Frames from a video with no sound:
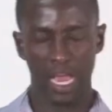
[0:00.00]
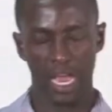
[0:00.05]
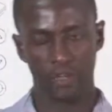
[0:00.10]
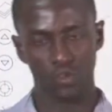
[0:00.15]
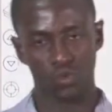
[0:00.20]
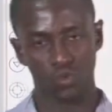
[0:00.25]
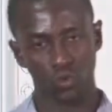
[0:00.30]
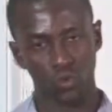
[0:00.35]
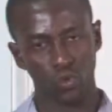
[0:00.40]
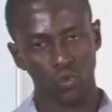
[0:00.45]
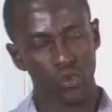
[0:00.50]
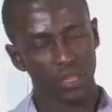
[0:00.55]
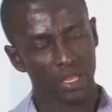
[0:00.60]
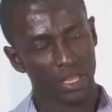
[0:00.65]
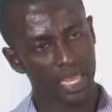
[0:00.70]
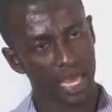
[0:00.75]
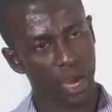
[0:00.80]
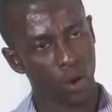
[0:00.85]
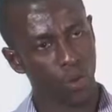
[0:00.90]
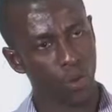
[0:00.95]
And so
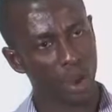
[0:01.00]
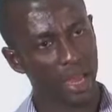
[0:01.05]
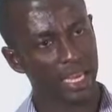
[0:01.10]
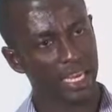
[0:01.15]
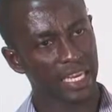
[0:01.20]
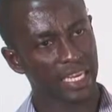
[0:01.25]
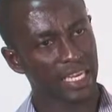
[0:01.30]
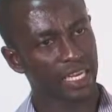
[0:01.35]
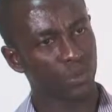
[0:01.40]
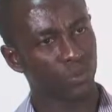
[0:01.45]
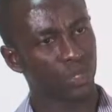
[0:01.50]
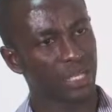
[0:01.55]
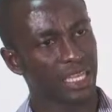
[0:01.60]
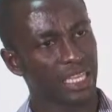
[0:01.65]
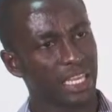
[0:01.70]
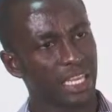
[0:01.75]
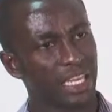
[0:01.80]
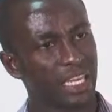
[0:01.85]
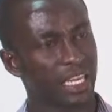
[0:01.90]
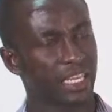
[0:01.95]
they are working
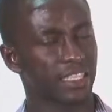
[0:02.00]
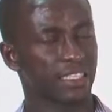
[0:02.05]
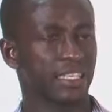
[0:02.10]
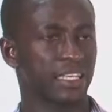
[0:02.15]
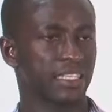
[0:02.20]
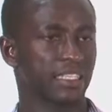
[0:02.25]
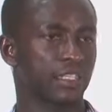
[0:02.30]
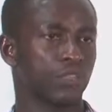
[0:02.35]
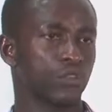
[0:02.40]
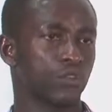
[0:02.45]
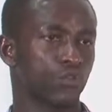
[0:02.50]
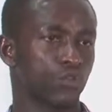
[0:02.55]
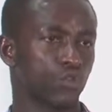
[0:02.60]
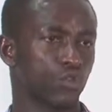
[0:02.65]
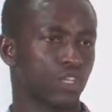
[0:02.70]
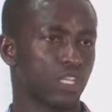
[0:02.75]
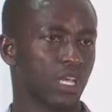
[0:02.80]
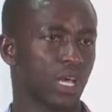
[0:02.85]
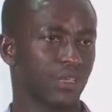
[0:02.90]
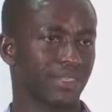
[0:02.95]
within a certain
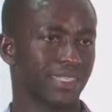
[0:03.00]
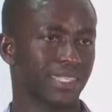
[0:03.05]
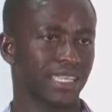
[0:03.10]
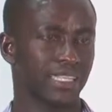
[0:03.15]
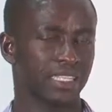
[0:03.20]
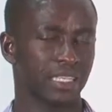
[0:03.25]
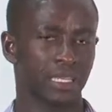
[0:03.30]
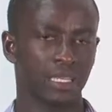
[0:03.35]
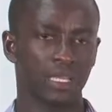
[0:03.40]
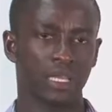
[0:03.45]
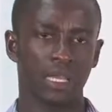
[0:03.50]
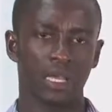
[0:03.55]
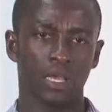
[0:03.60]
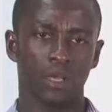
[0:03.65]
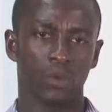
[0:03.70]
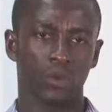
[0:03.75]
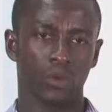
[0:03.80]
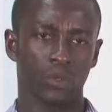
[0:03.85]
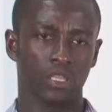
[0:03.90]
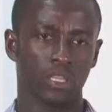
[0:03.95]
social setting
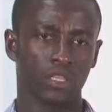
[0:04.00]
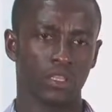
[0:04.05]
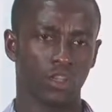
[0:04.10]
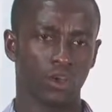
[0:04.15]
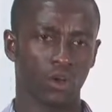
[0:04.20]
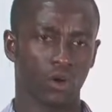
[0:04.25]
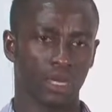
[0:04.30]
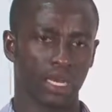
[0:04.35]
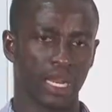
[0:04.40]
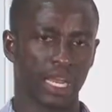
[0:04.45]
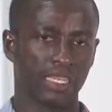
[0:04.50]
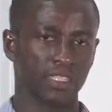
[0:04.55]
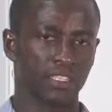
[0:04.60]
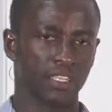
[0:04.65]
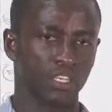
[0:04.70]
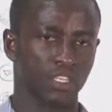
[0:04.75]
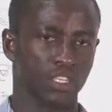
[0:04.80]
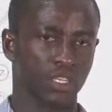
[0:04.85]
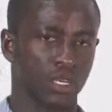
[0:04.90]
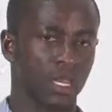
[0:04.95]
within the
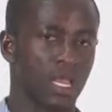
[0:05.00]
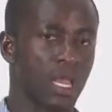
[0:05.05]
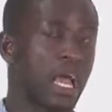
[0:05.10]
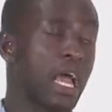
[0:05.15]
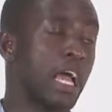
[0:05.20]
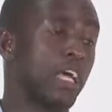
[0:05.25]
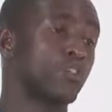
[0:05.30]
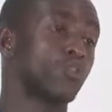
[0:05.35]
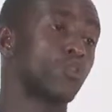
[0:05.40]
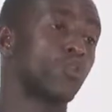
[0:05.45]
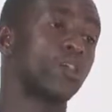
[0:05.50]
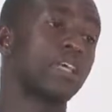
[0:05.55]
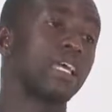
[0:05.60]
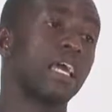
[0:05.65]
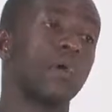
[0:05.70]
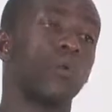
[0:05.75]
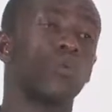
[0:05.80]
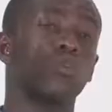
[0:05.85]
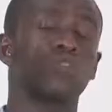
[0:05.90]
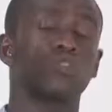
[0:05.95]
organization. And so
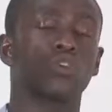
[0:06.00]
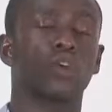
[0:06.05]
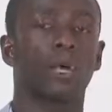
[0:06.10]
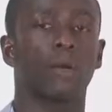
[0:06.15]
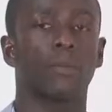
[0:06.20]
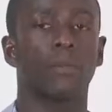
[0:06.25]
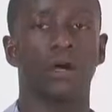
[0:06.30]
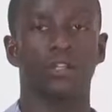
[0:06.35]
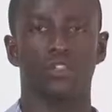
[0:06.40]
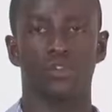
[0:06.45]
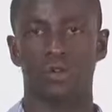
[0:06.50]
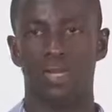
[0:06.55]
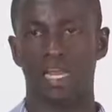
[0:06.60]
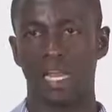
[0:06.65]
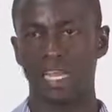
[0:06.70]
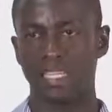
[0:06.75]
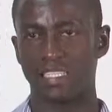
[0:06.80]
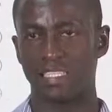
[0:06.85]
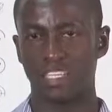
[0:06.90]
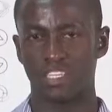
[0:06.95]
here we'll talk about
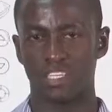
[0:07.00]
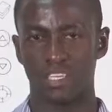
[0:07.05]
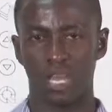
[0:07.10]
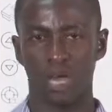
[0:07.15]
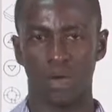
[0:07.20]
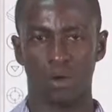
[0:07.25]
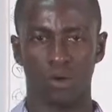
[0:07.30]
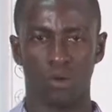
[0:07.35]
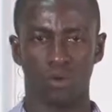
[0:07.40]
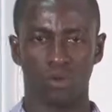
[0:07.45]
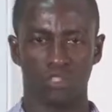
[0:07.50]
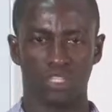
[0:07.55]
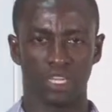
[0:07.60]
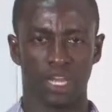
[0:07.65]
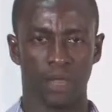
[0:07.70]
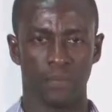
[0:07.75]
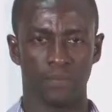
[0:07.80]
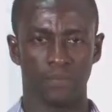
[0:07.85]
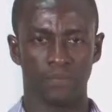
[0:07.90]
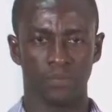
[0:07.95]
organizational
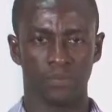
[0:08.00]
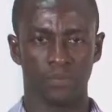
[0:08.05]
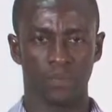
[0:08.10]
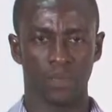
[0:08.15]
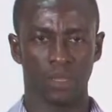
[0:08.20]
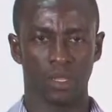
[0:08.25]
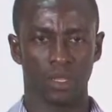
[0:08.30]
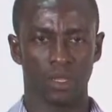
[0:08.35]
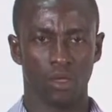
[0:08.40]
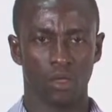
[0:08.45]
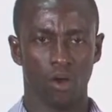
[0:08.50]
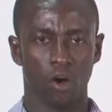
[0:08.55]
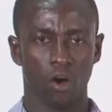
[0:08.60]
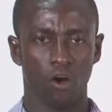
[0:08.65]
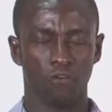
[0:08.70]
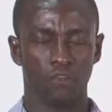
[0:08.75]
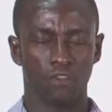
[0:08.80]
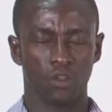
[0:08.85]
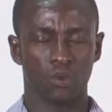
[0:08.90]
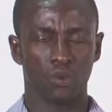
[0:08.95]
culture.
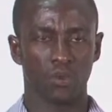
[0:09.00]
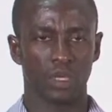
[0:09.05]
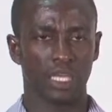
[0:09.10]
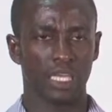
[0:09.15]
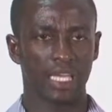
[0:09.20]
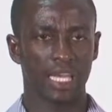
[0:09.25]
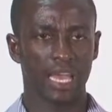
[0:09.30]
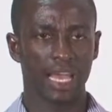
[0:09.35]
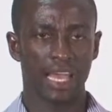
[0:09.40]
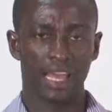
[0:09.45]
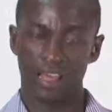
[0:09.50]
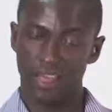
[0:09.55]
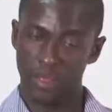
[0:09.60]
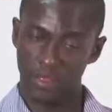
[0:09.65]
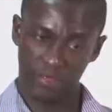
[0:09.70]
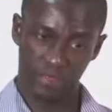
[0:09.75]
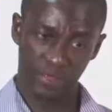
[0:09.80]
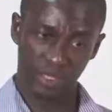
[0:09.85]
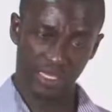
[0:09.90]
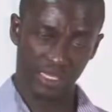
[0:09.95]
Often we hear,
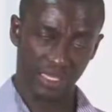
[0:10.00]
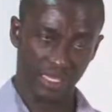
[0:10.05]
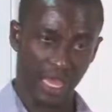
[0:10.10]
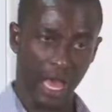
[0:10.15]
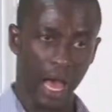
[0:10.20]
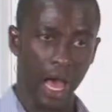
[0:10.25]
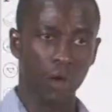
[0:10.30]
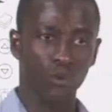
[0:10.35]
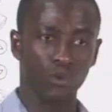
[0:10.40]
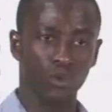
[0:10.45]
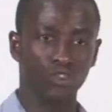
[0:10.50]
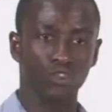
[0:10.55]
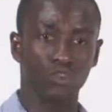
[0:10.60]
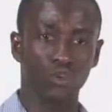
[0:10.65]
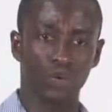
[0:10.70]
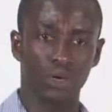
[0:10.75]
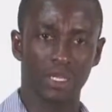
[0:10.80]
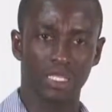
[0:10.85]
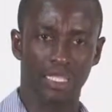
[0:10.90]
this is how we do